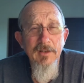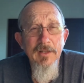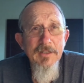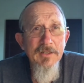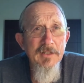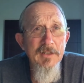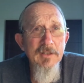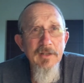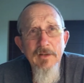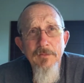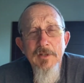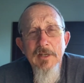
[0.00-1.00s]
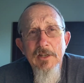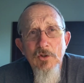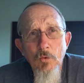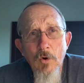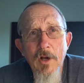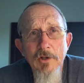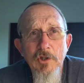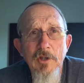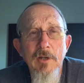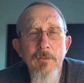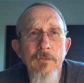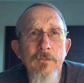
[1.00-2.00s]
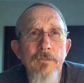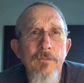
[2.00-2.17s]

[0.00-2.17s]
listening to him teach, watching him